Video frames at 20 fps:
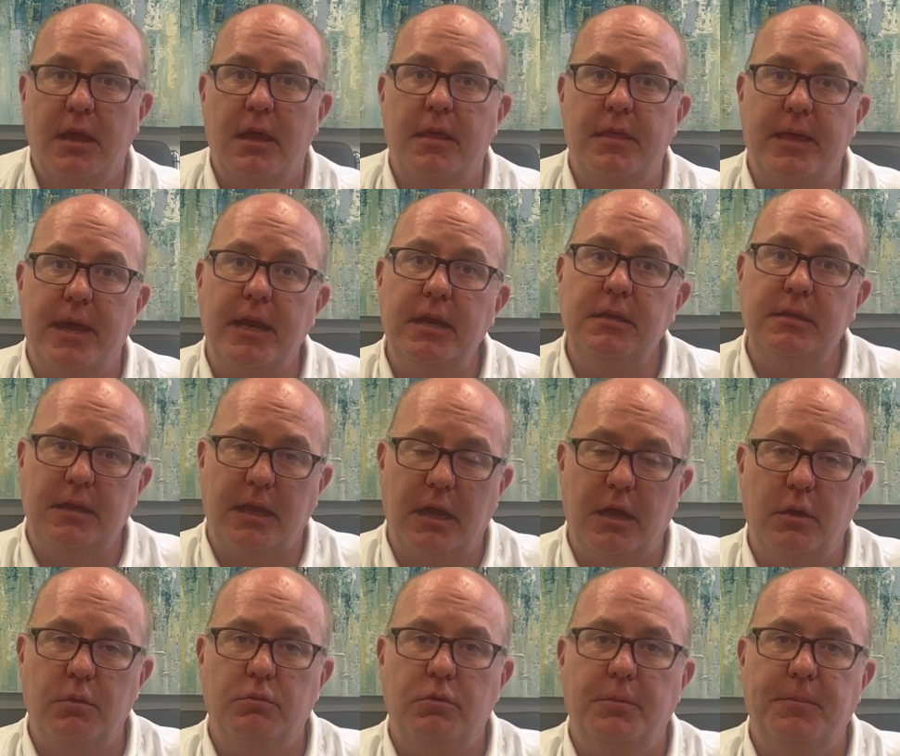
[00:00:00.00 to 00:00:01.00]
that
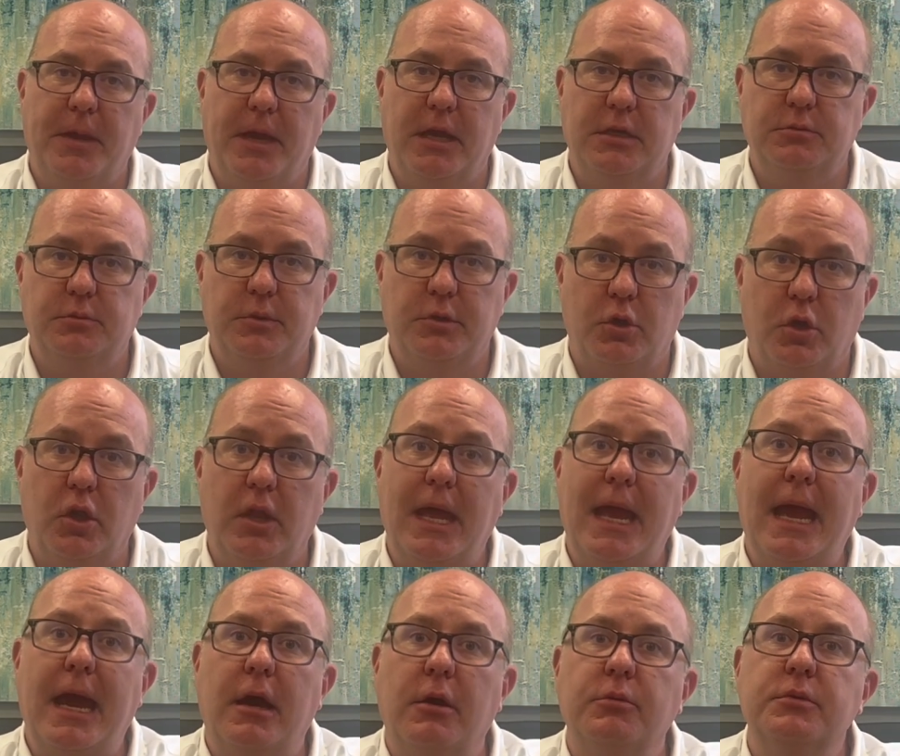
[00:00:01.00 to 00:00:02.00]
account will pass what we call
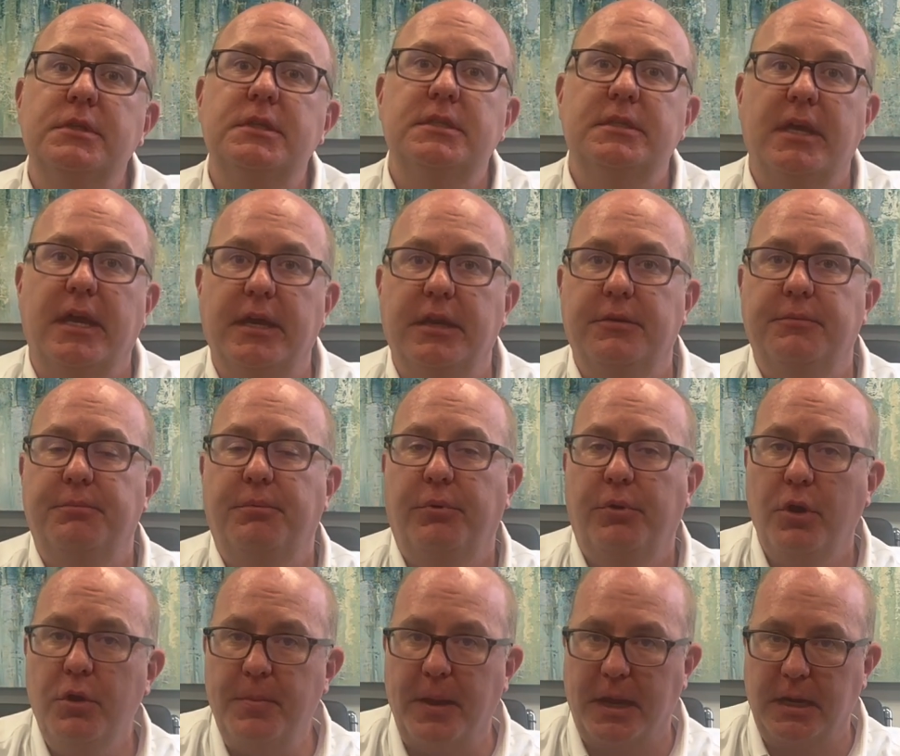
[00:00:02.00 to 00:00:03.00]
outside of
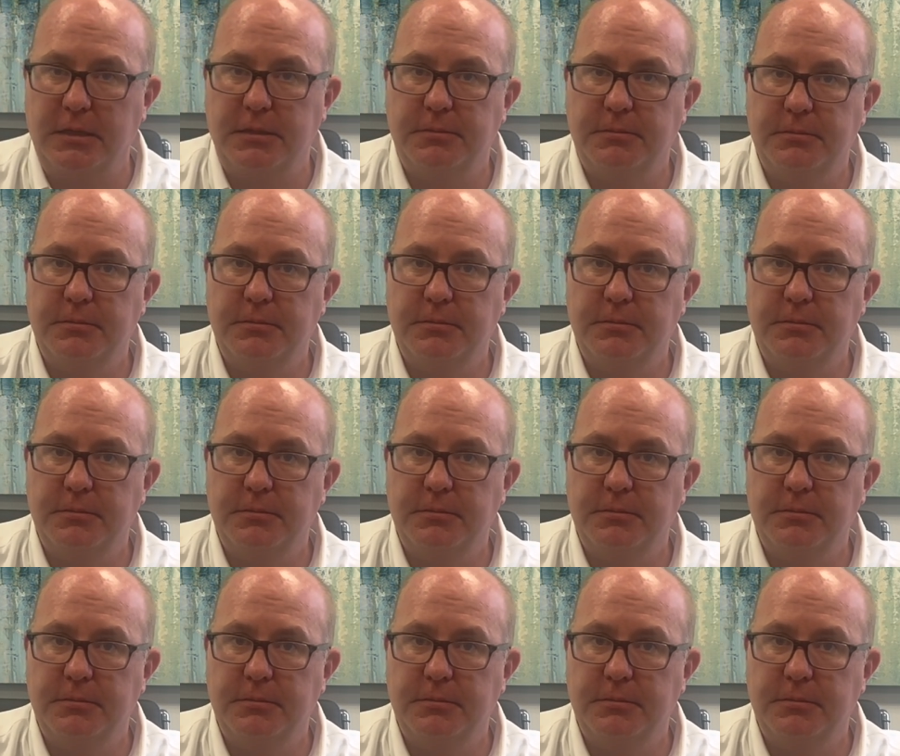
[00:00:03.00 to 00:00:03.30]
probate.